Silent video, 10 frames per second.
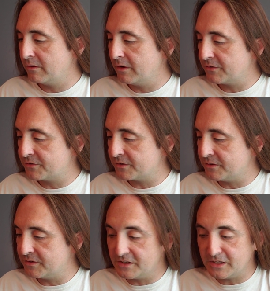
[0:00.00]
It's
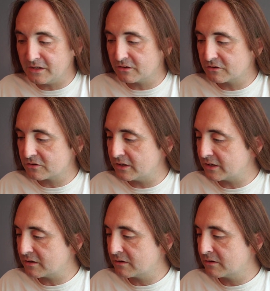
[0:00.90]
in D, it looks like,
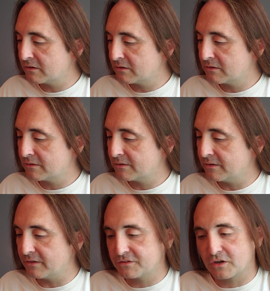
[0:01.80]

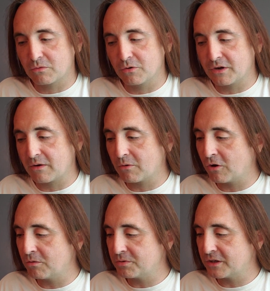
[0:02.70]
unless I wrote that
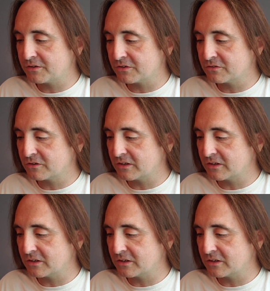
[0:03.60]
wrong, but it doesn't look